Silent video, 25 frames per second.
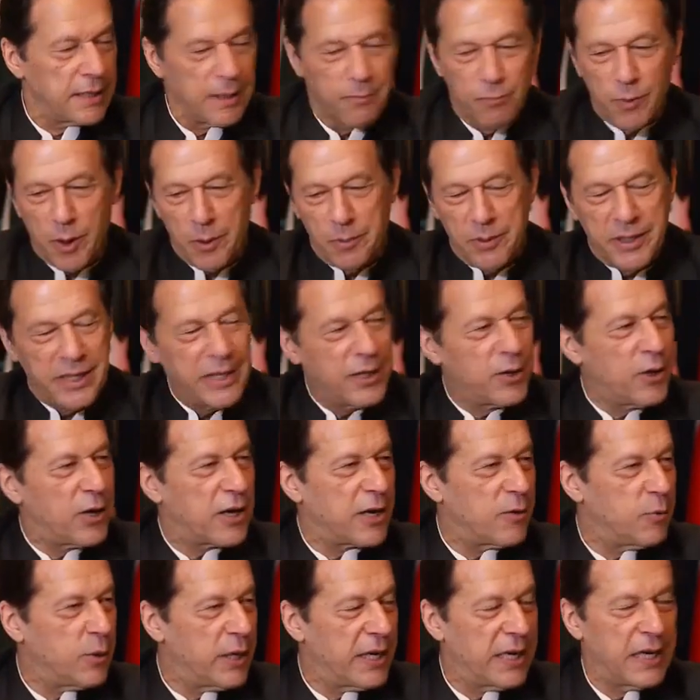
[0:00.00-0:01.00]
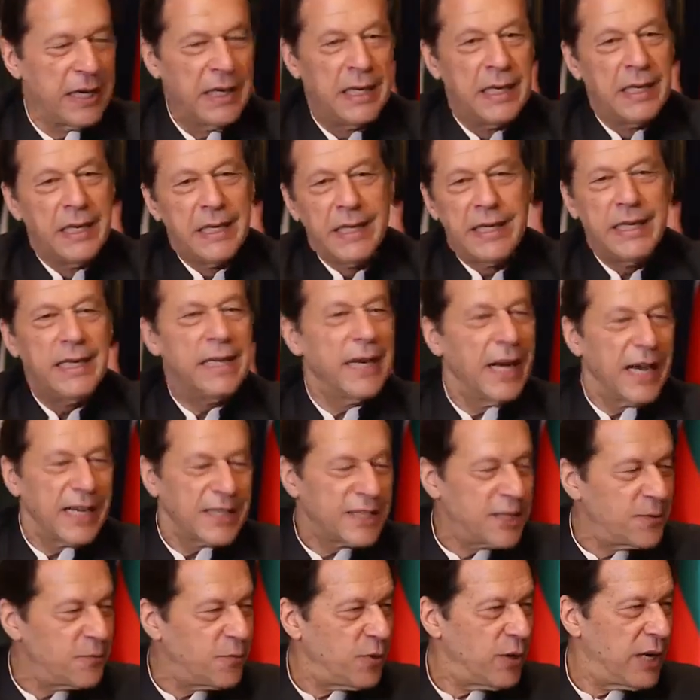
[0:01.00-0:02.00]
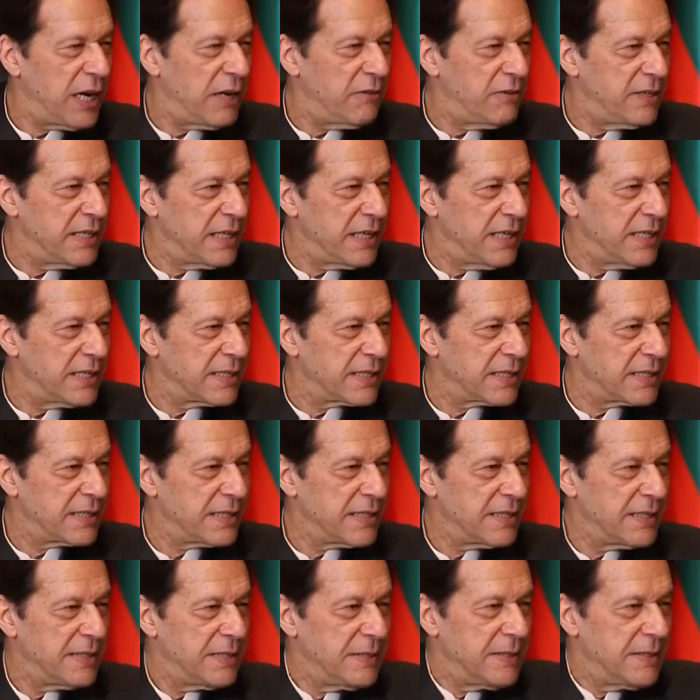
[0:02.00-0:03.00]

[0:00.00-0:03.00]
the moment he got away, he lasted for 11 years.